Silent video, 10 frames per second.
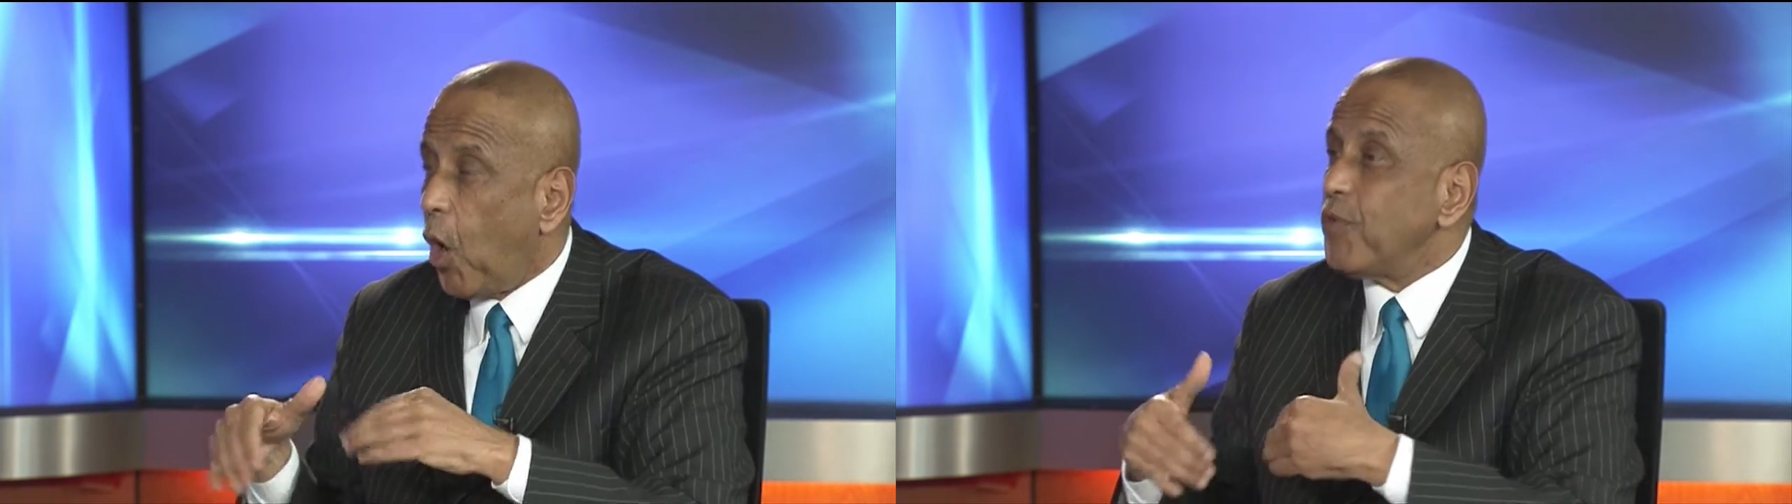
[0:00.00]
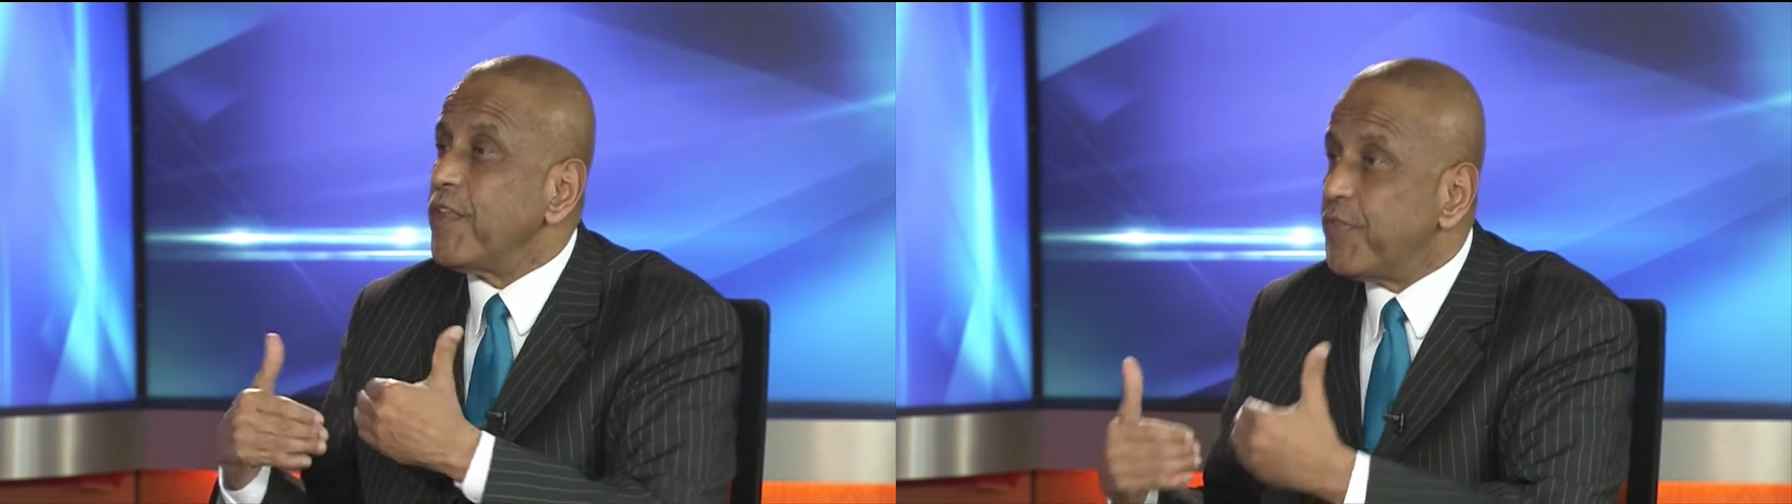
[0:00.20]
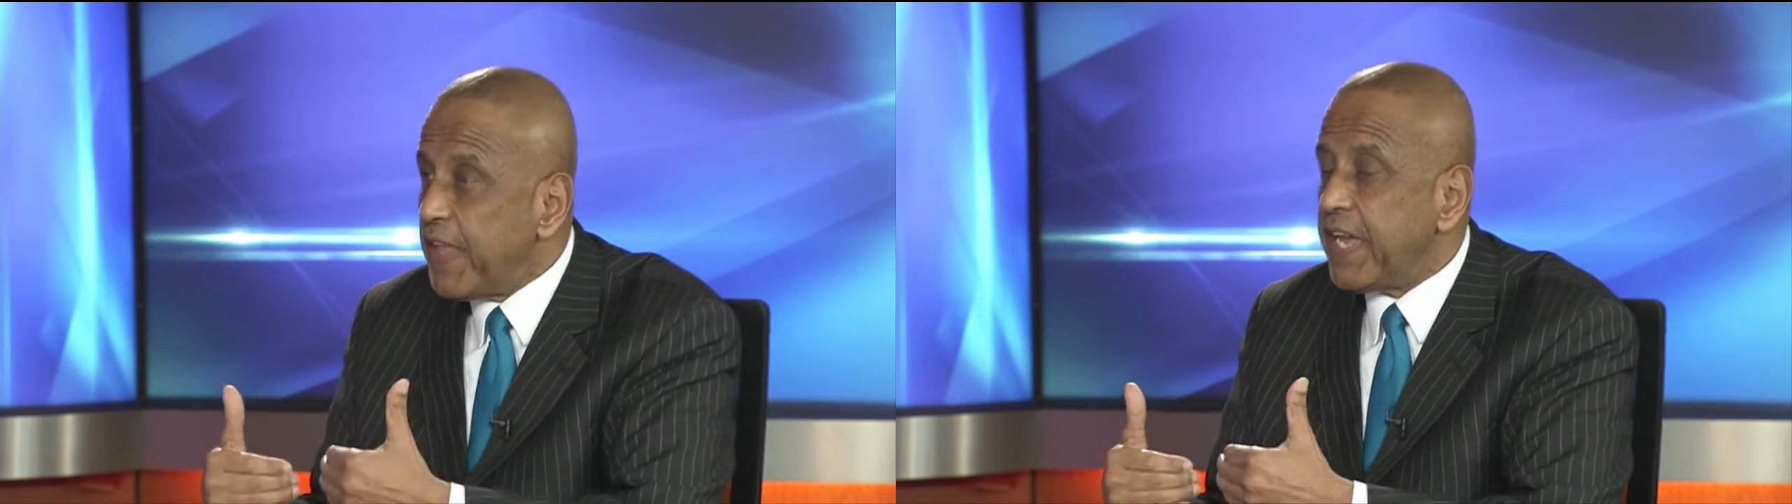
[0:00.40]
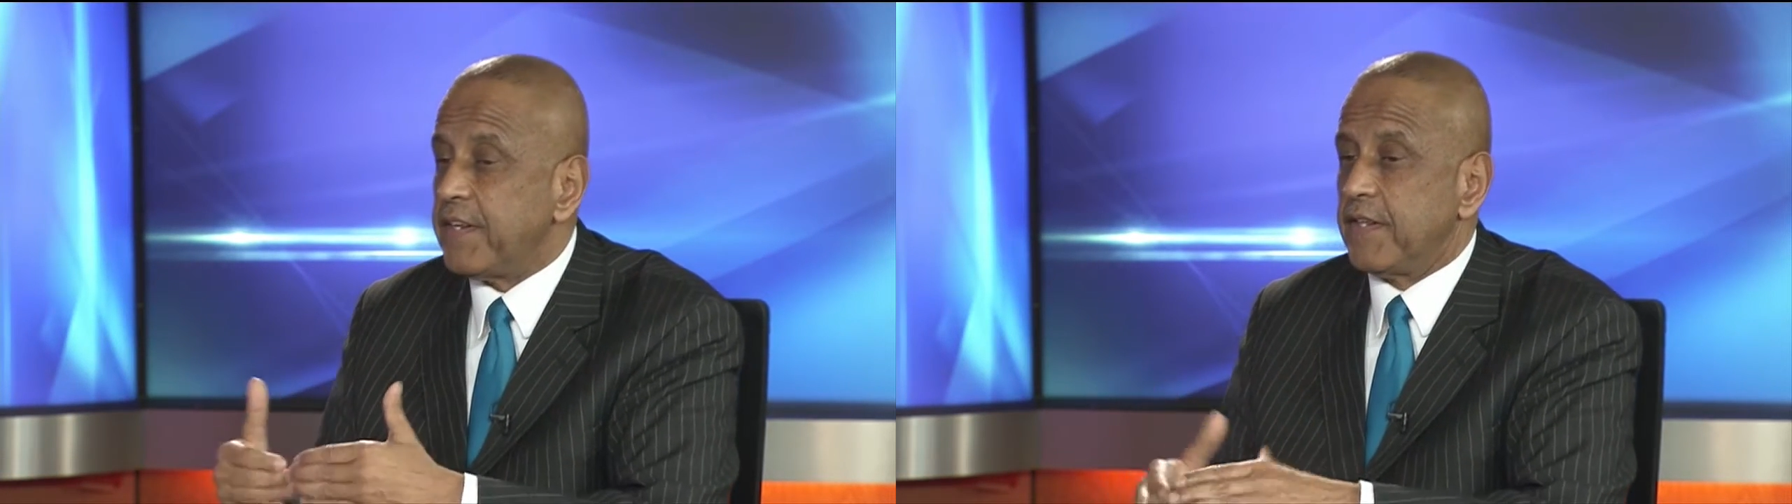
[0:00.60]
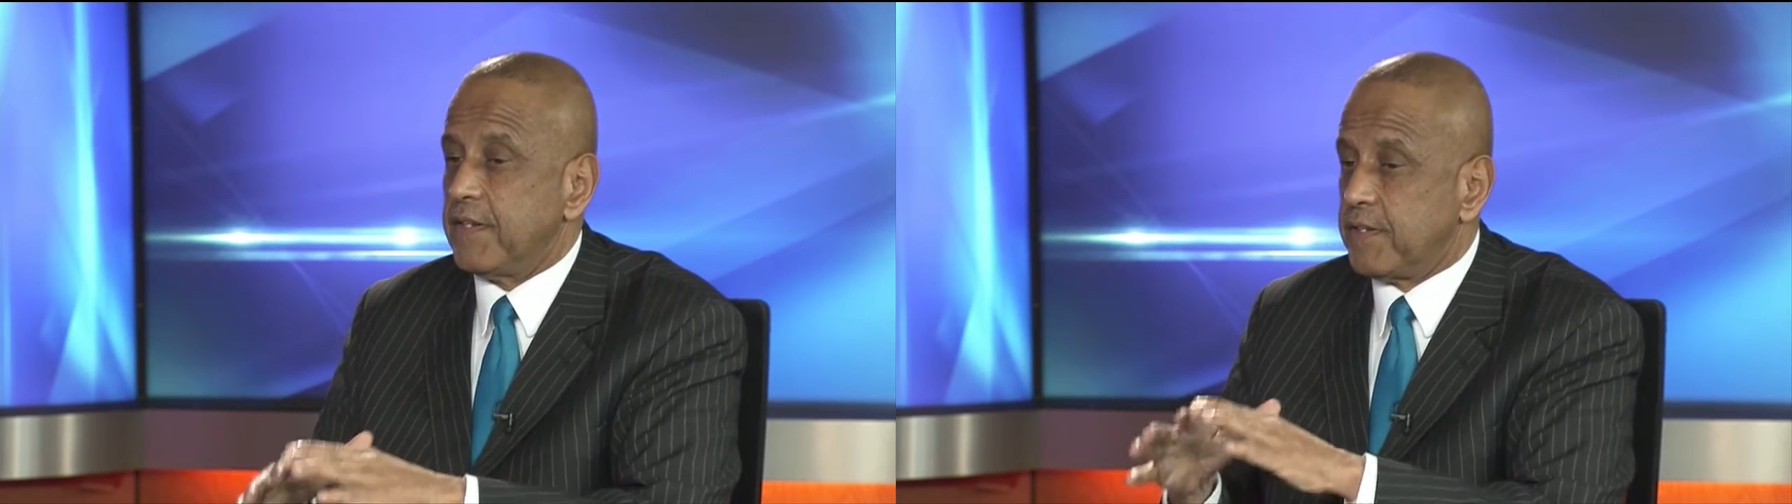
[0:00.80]
Only
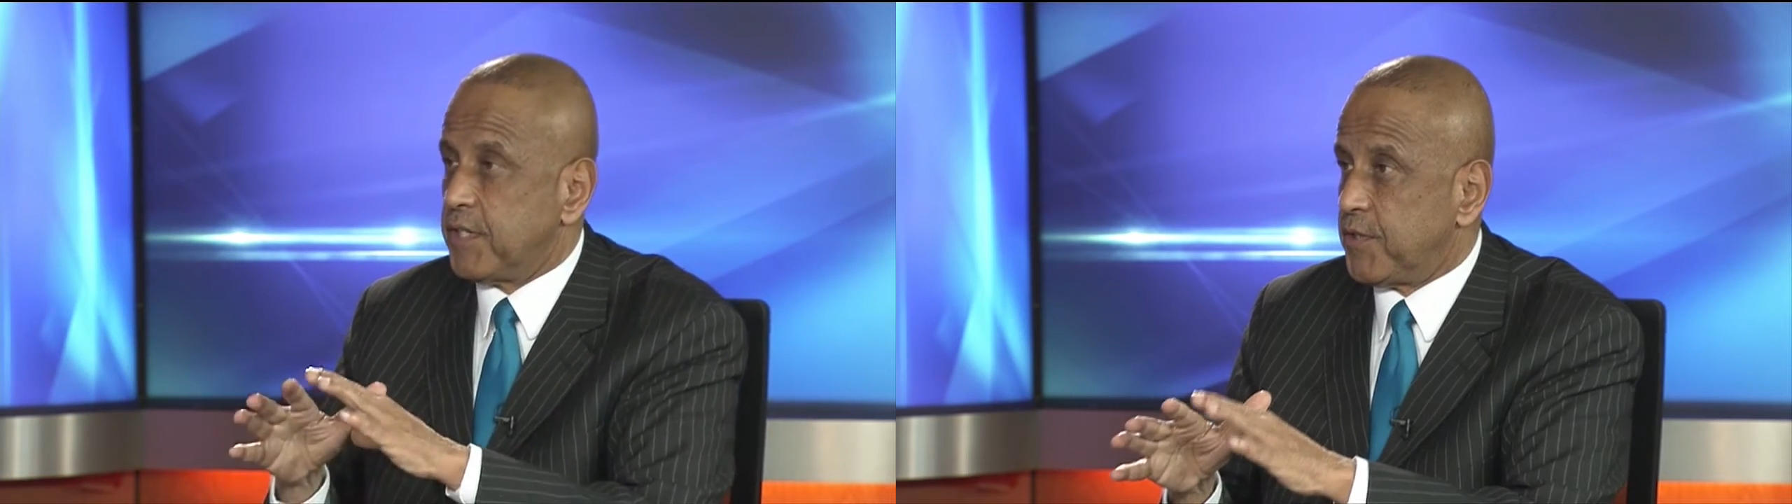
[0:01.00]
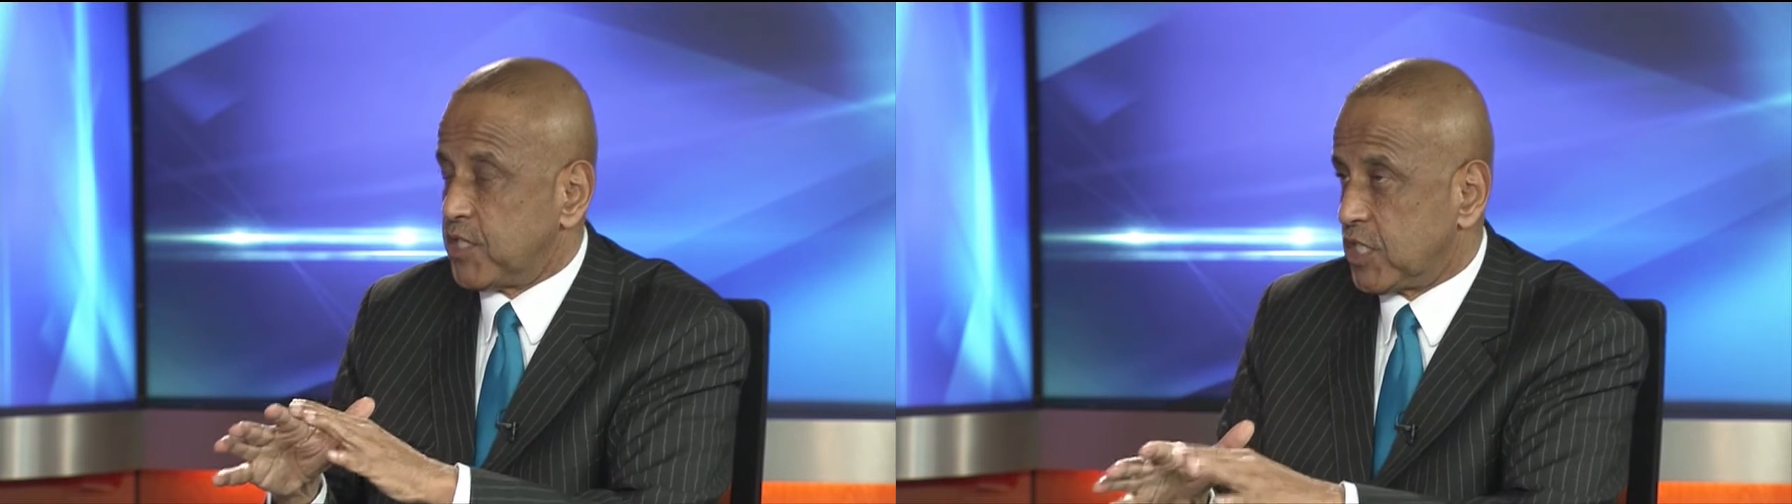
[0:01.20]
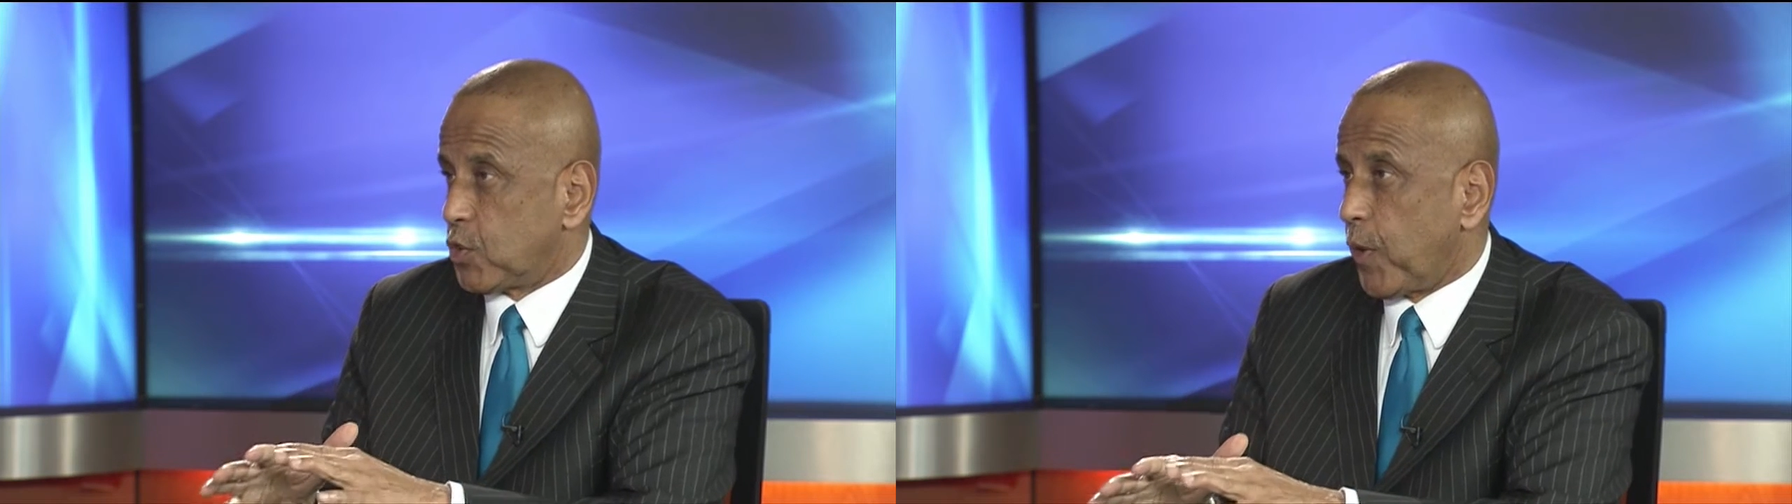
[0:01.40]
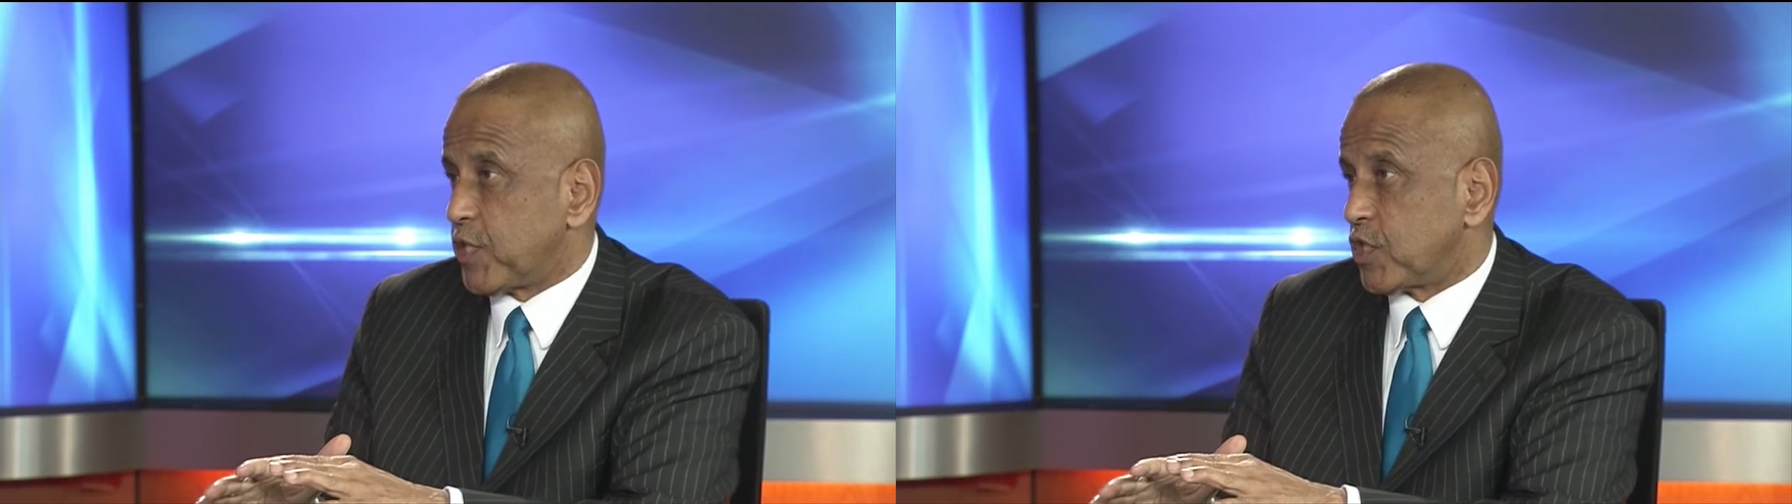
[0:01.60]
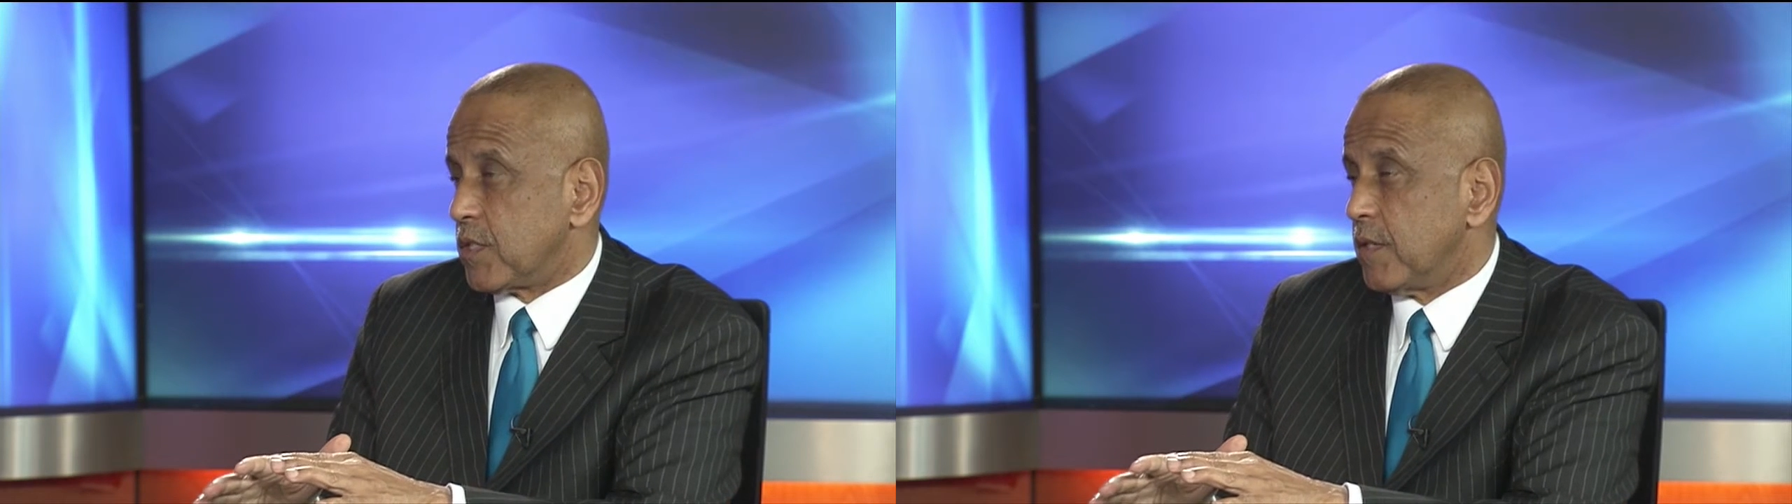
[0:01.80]
then did the
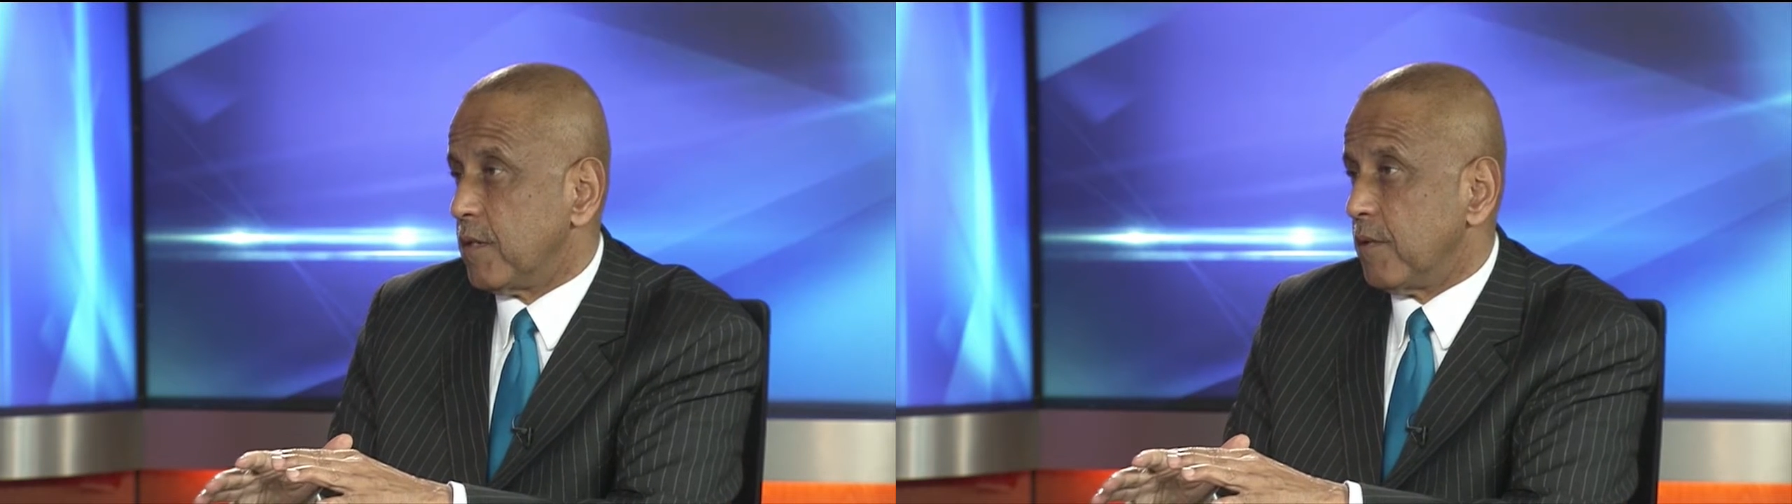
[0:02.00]
situation